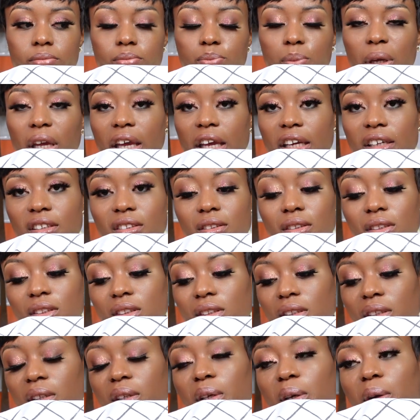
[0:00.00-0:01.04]

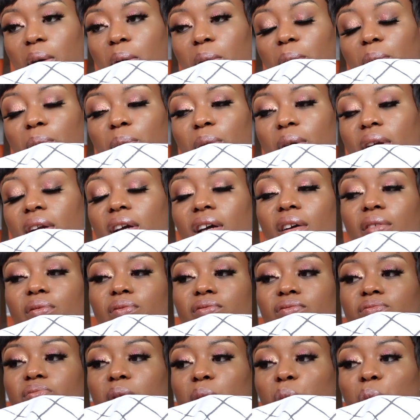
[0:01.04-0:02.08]
beige, but
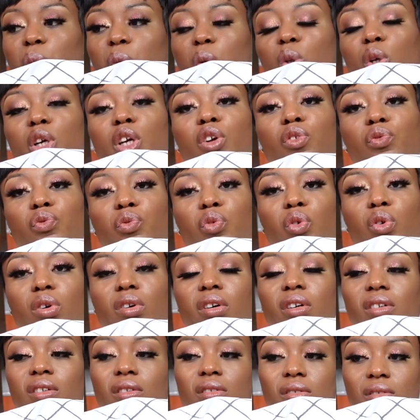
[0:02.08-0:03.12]
I've been looking
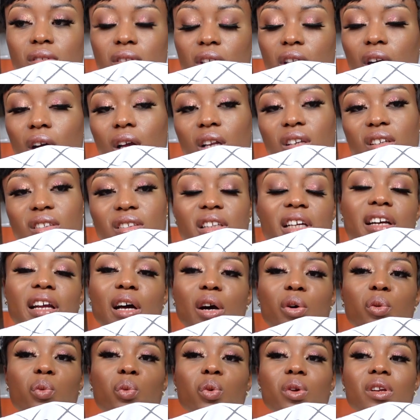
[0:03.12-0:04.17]
for color that I
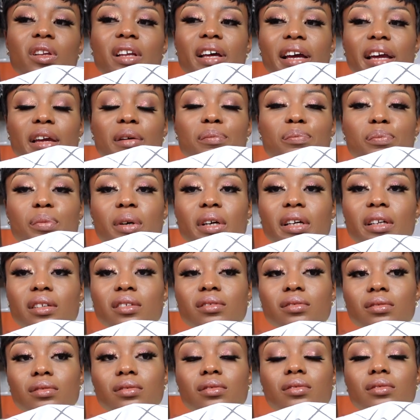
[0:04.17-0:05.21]
would like, but
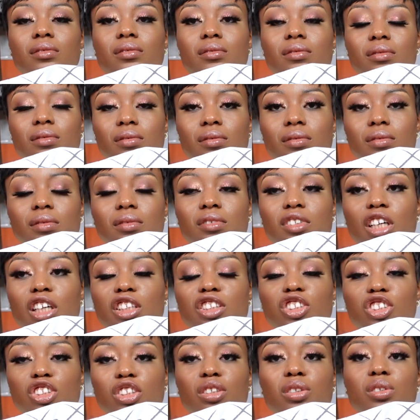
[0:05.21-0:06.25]

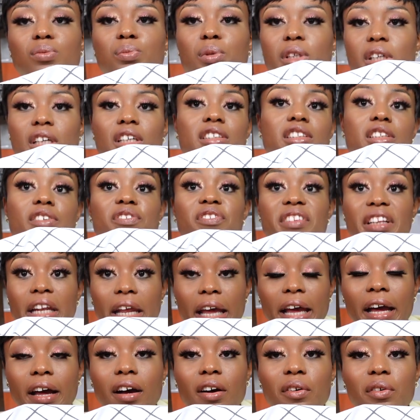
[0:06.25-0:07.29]
not just because of
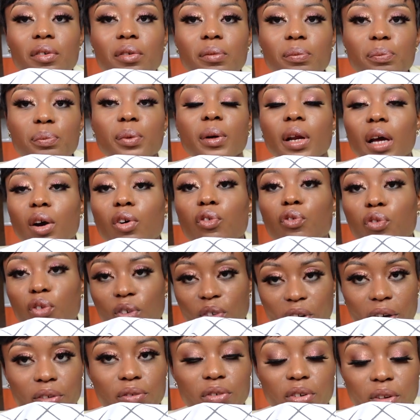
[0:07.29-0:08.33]
now, but I'll
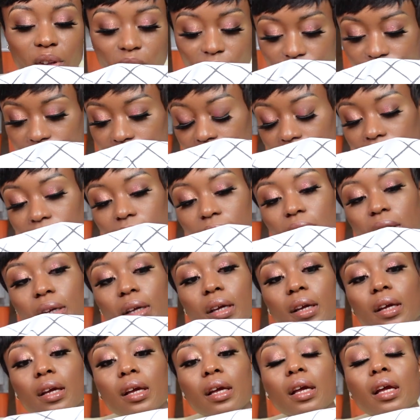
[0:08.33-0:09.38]
forever love it.
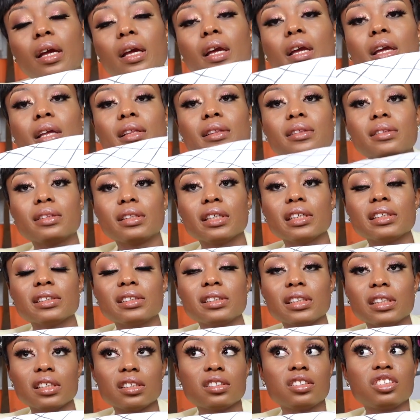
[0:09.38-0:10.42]
And this
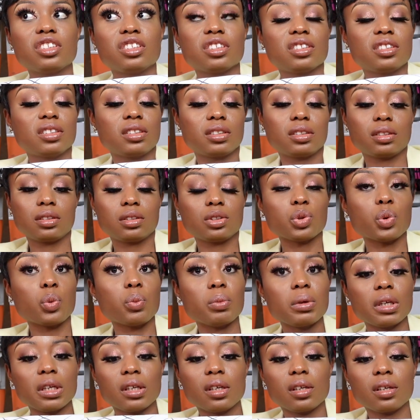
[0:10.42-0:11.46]
is just so
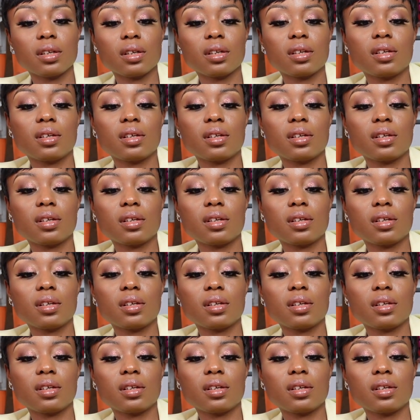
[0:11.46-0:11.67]
me.